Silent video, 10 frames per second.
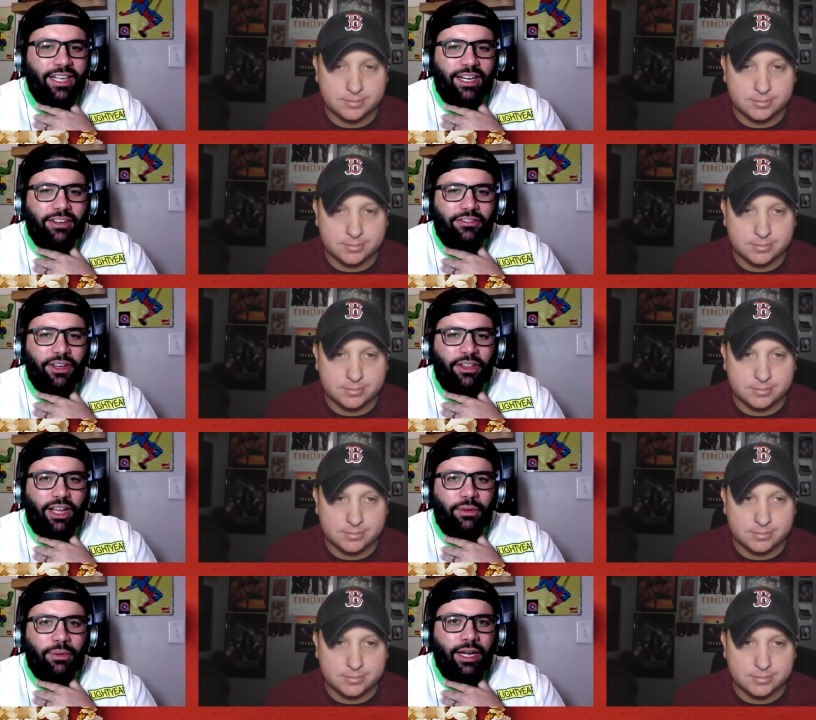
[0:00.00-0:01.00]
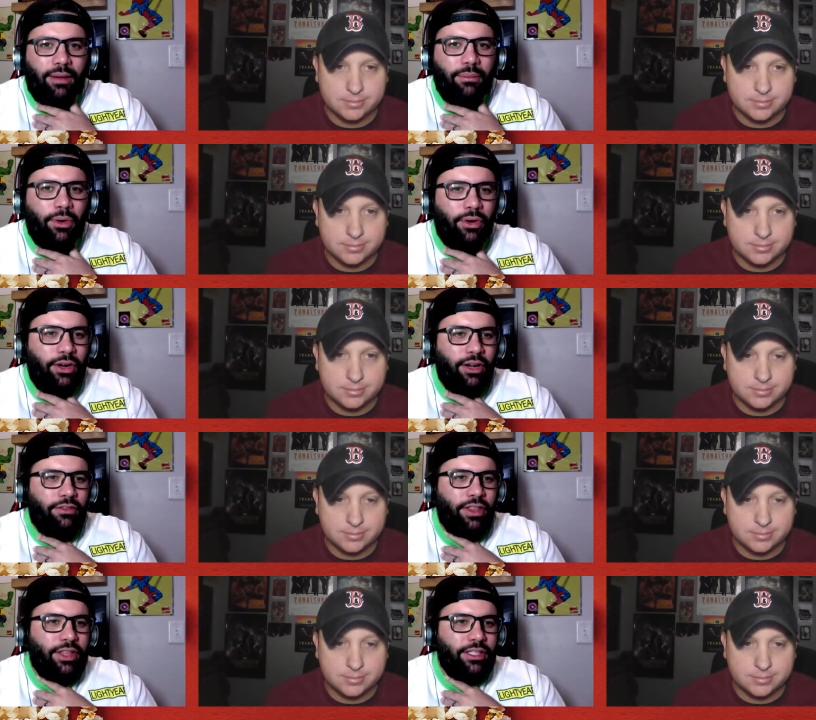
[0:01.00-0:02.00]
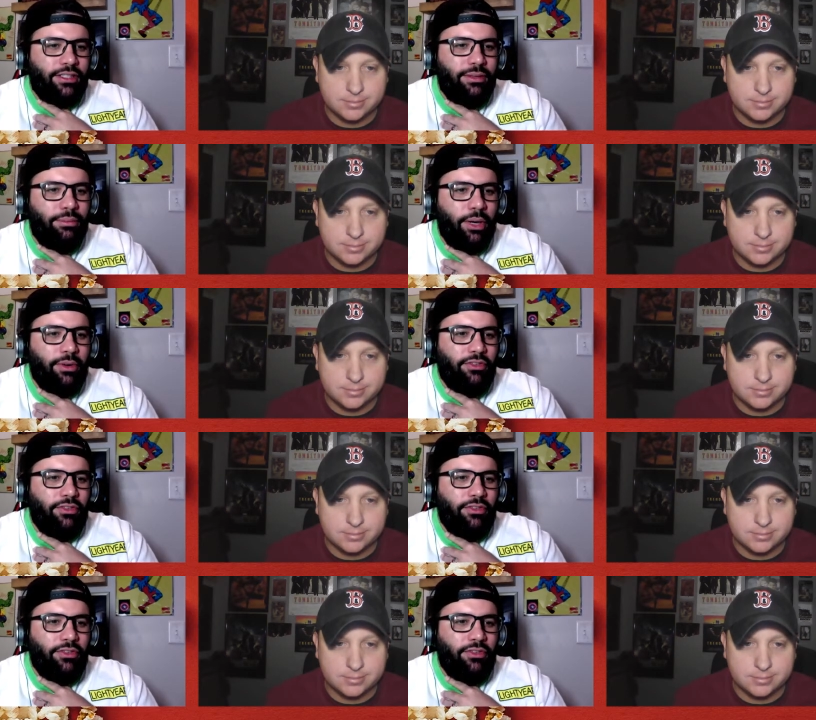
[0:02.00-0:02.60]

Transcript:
Speaker 1: kind of felt like we got more of this Boba